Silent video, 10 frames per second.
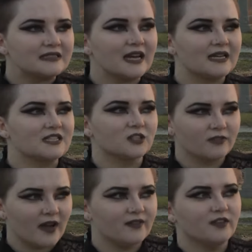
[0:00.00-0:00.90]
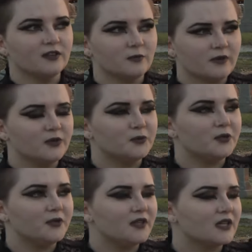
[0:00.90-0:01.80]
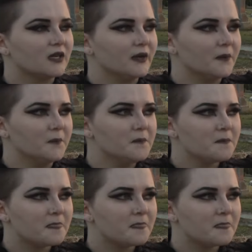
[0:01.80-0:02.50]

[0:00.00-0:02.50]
that is surviving and readable. And